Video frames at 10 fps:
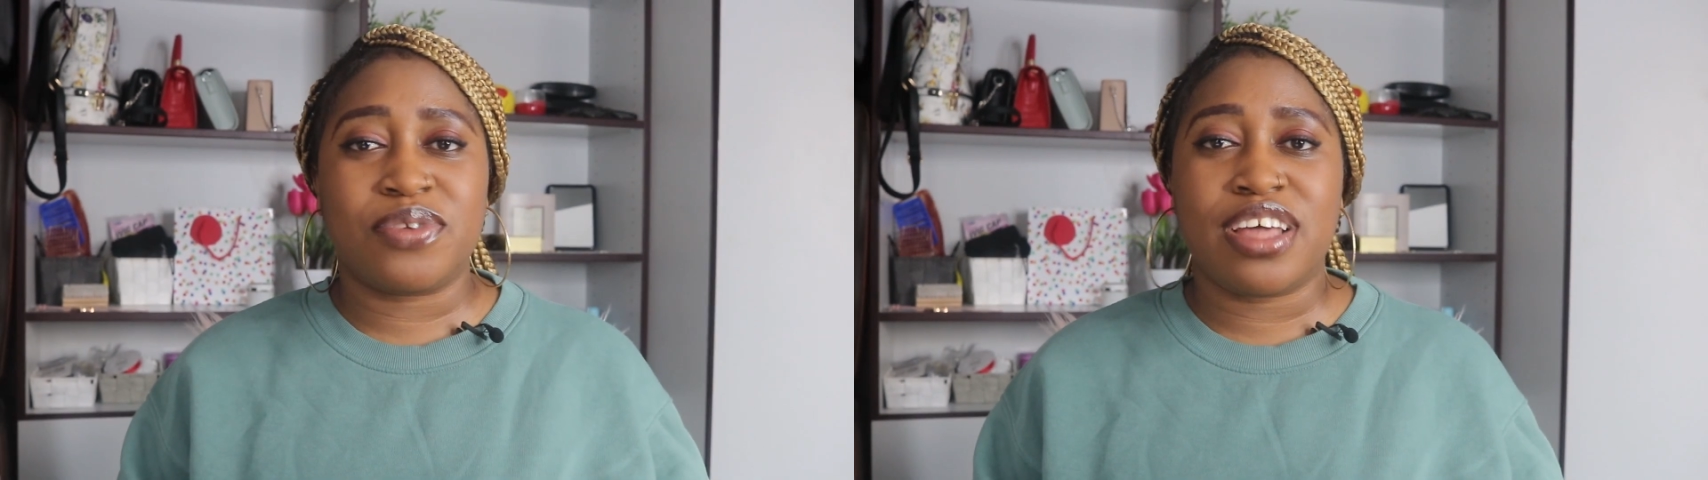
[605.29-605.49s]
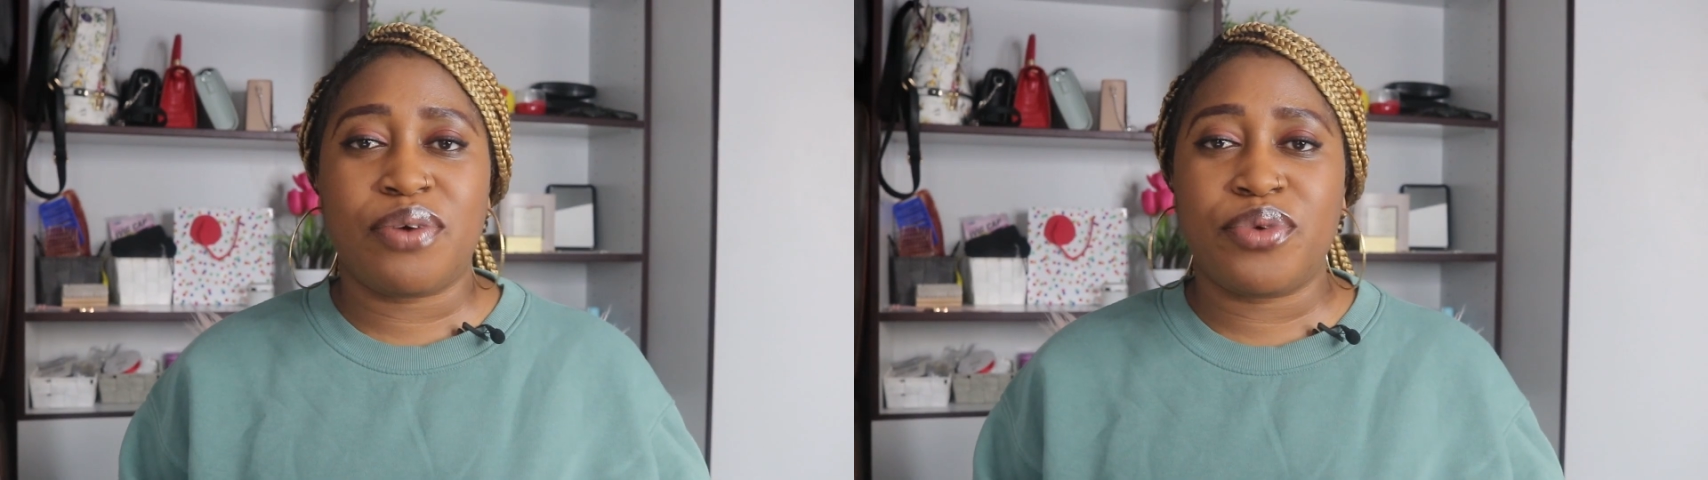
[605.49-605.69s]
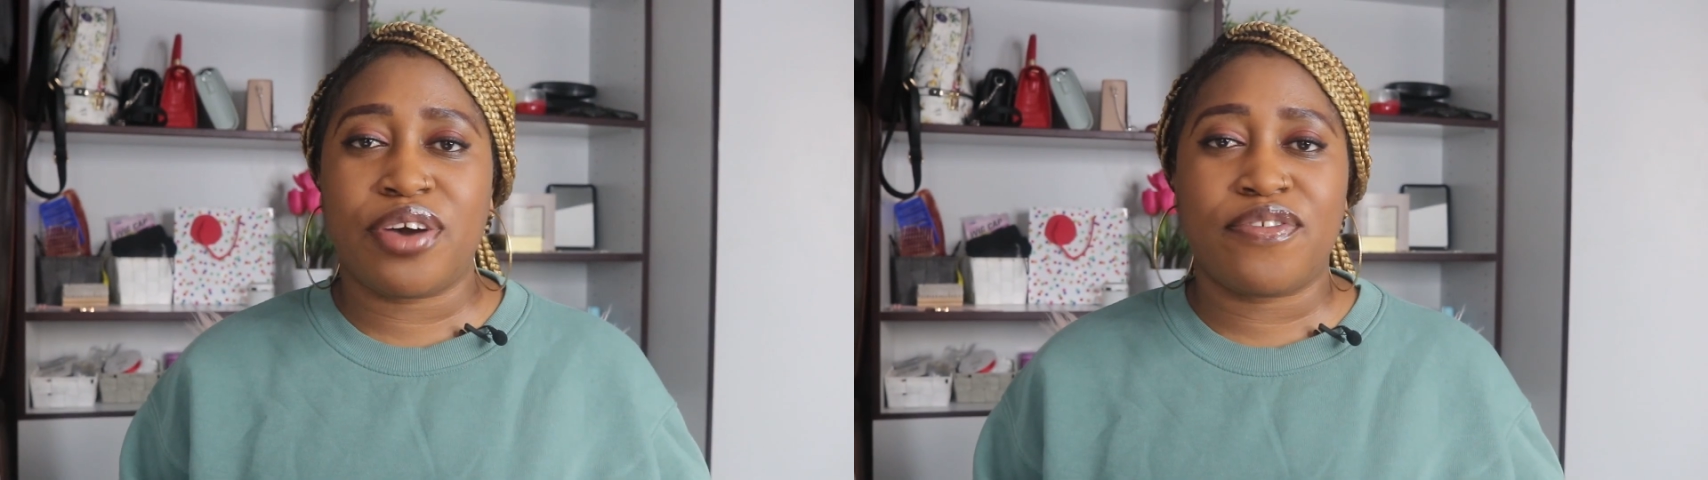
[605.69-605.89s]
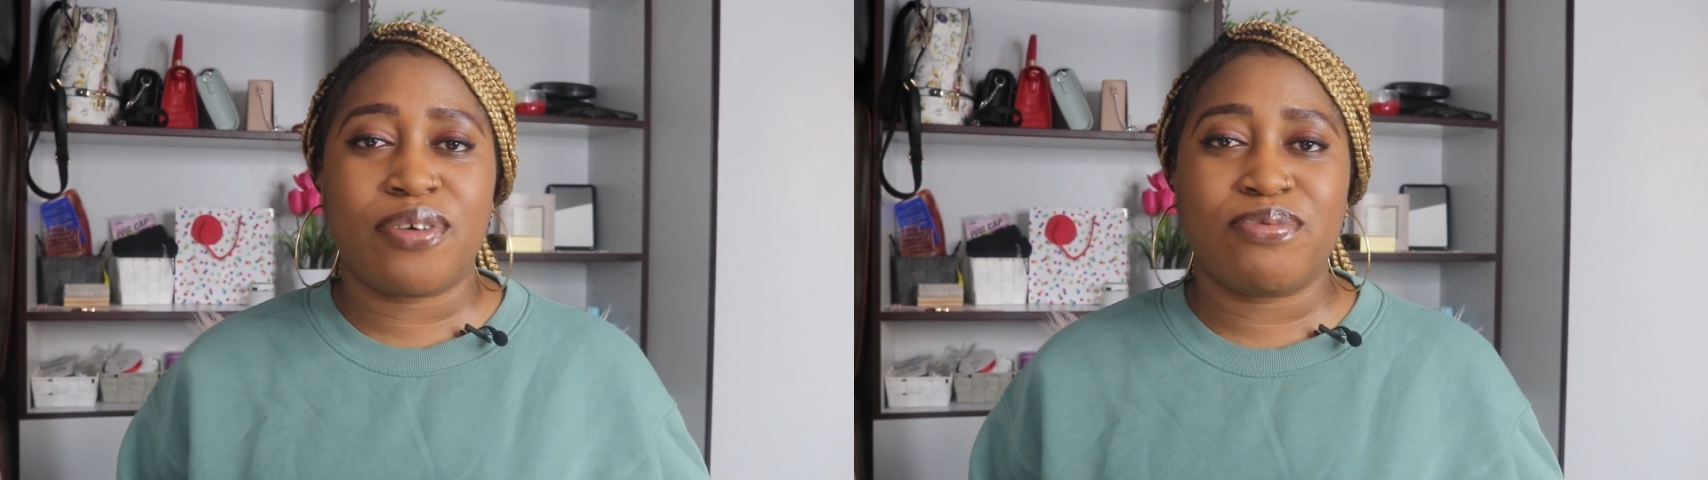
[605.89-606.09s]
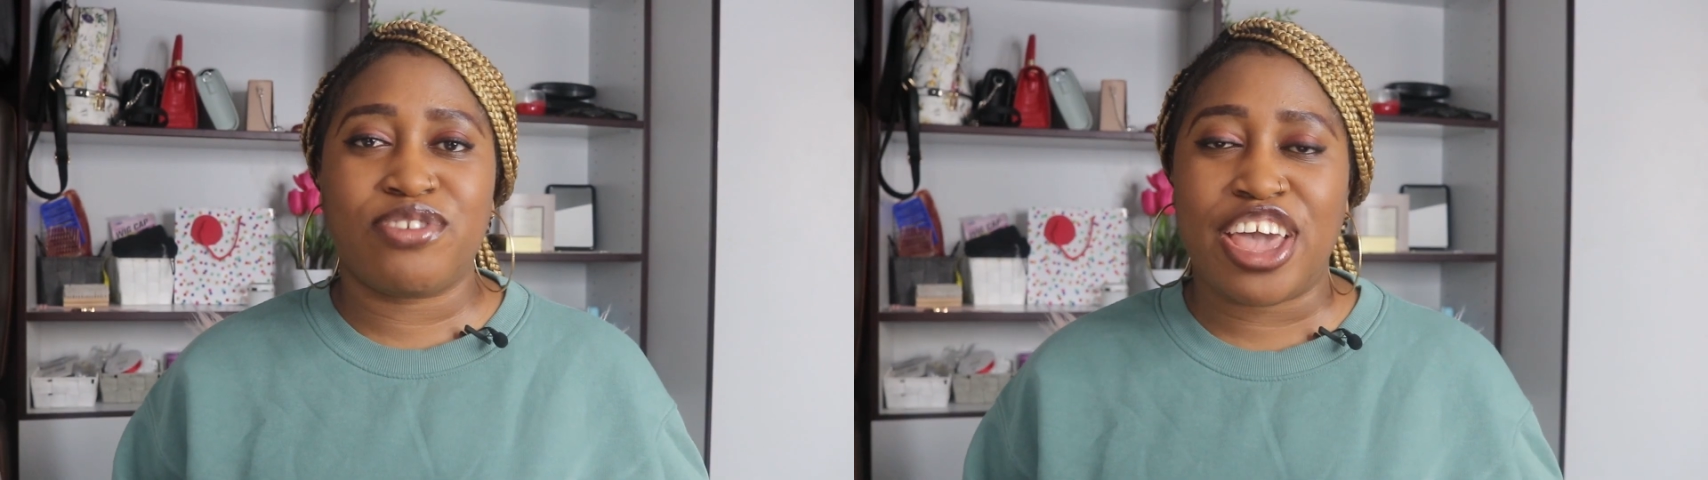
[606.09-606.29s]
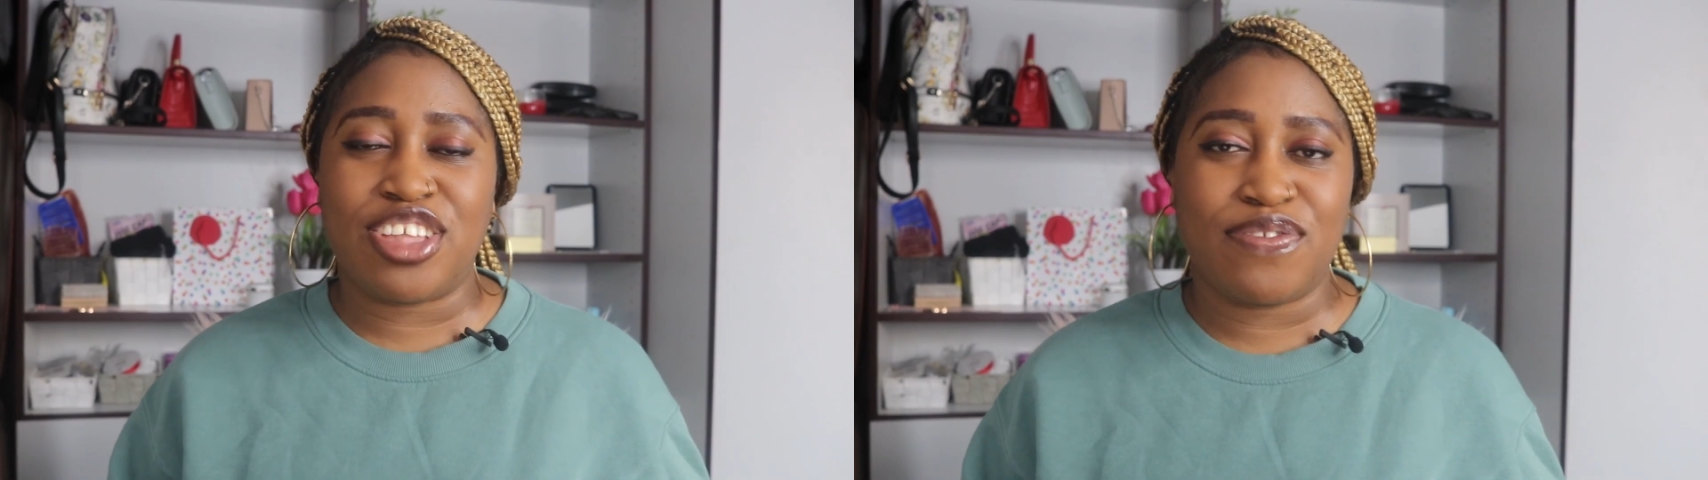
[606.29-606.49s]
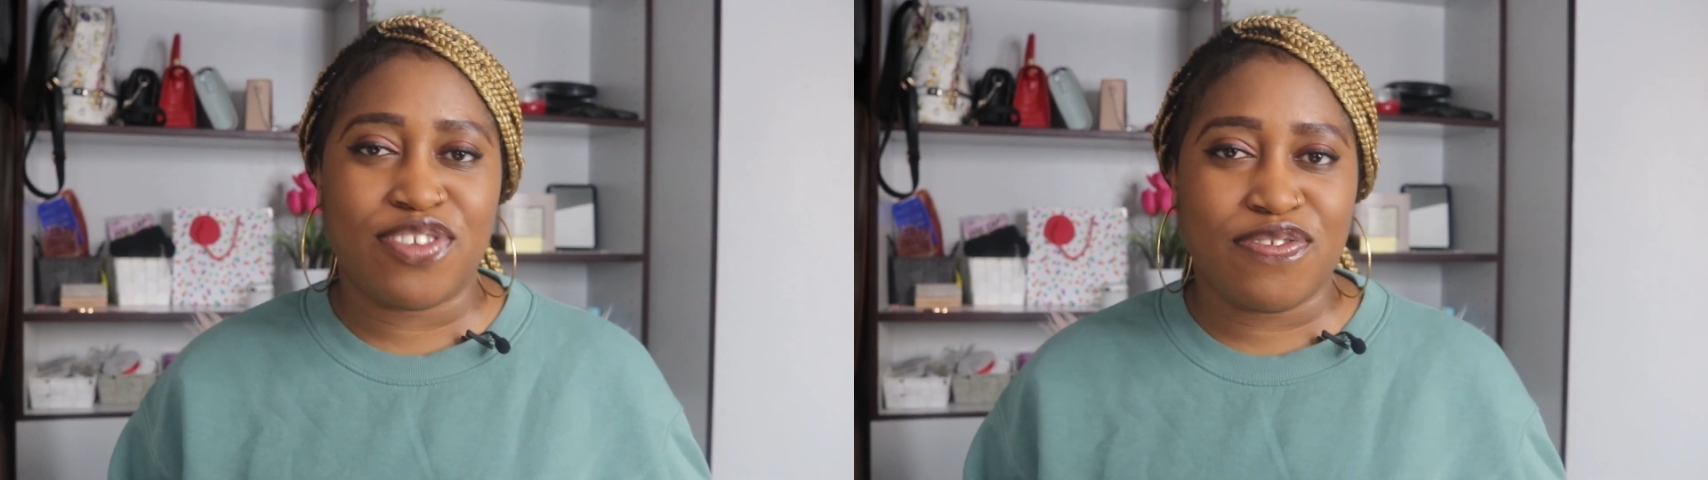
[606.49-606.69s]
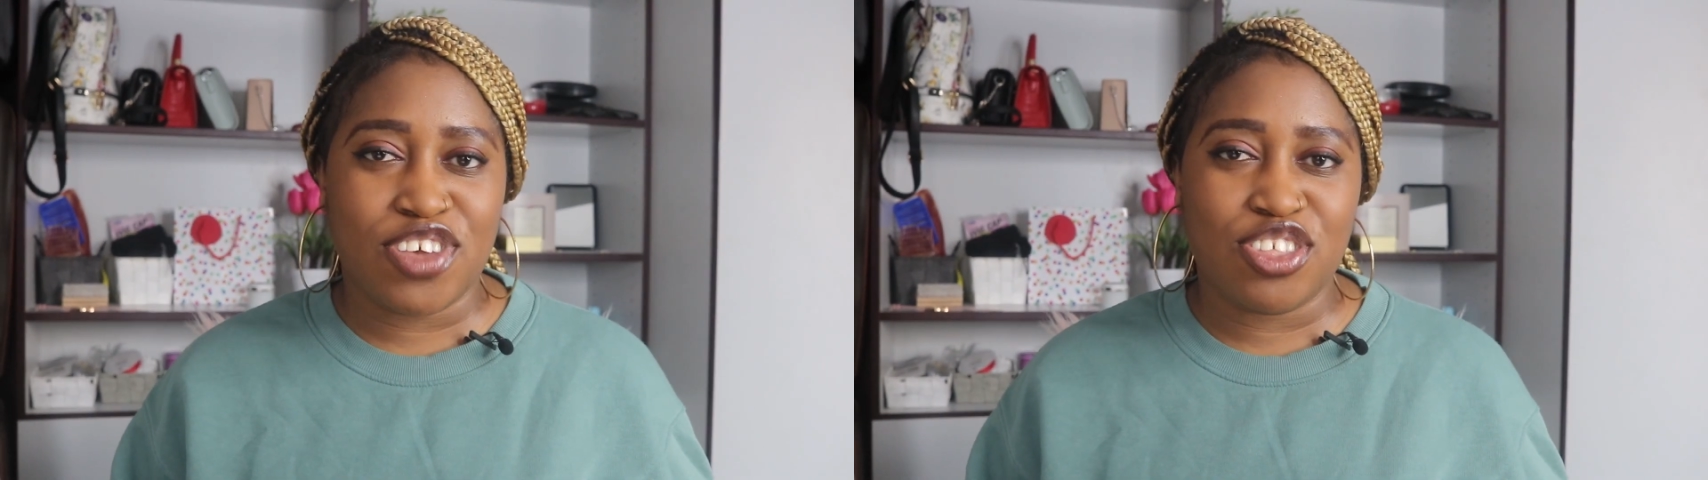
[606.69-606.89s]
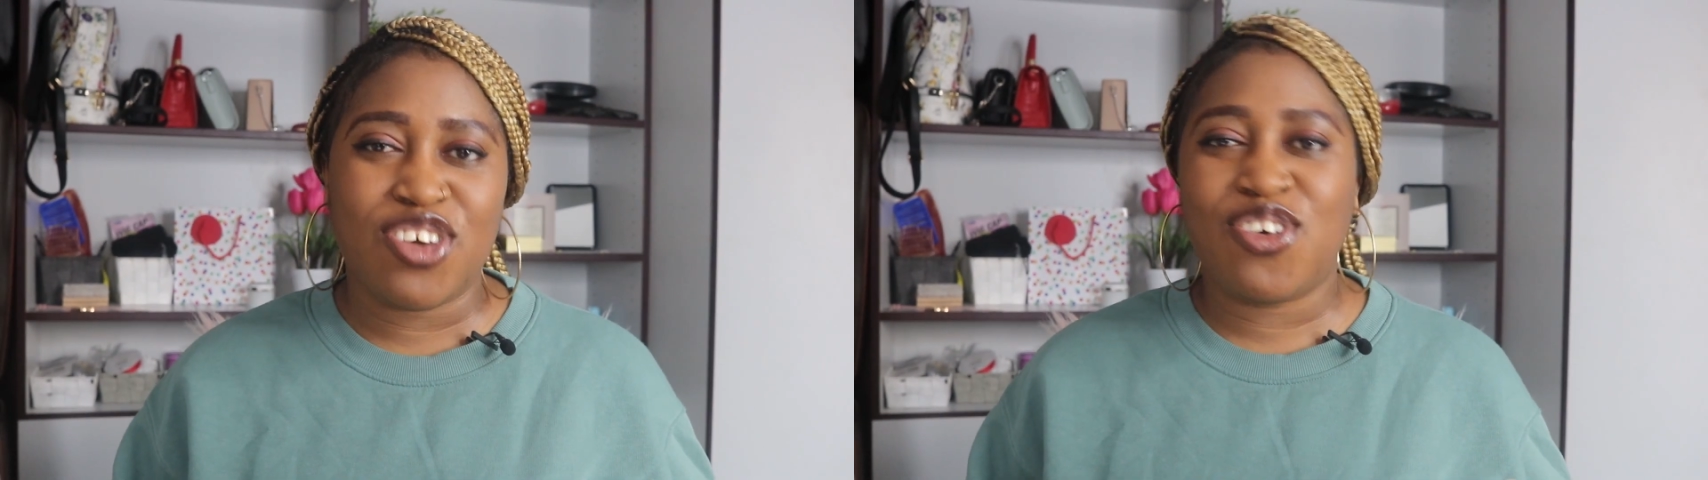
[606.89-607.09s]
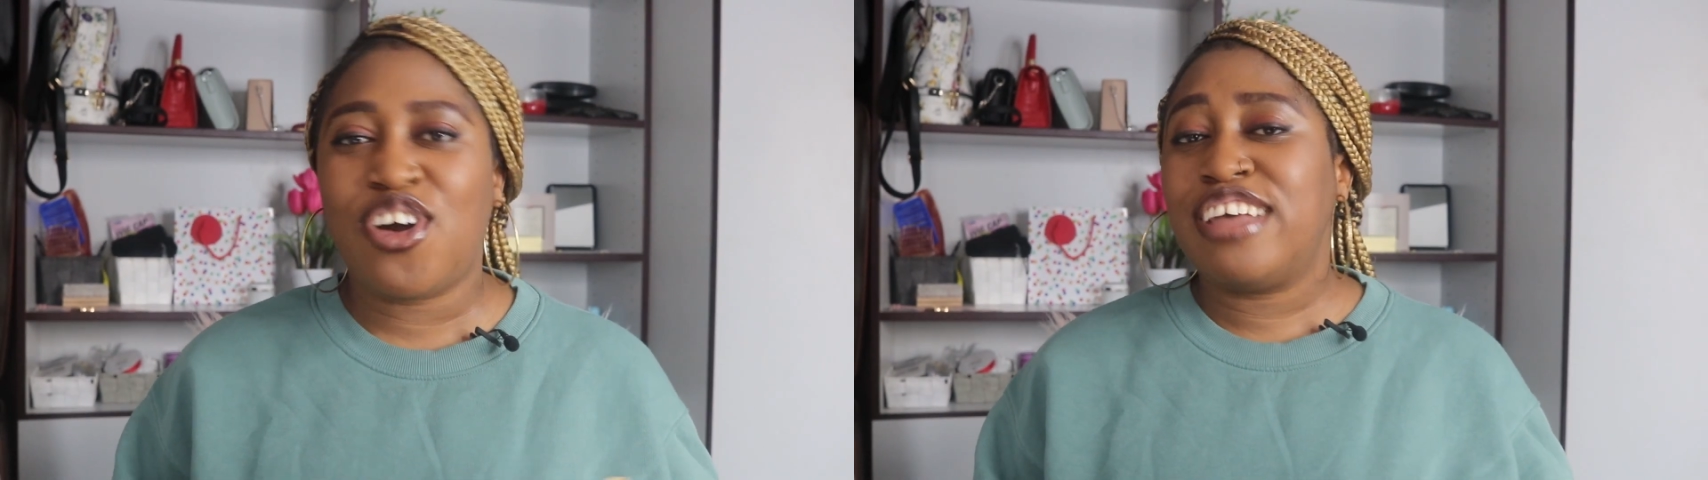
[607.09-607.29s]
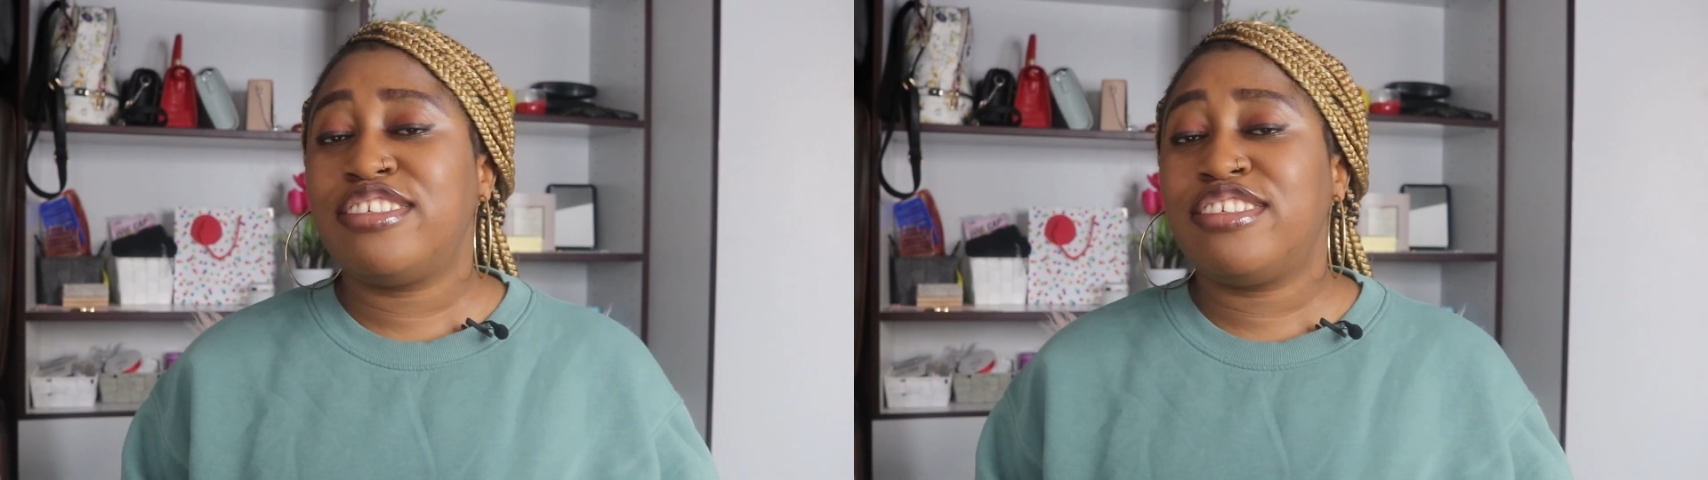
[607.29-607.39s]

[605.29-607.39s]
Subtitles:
with that we have come to the end of the video.